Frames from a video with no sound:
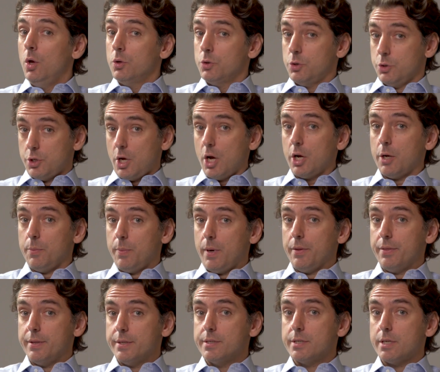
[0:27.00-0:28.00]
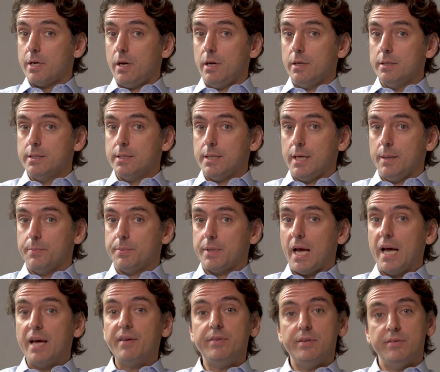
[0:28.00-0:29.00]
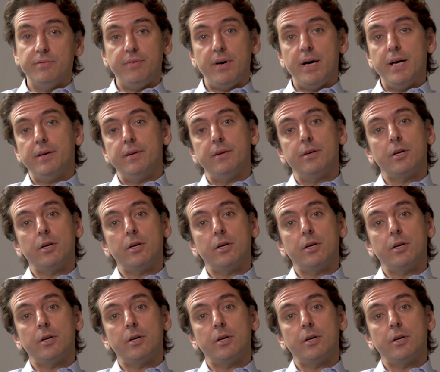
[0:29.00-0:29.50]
To talk about this concept, I've invited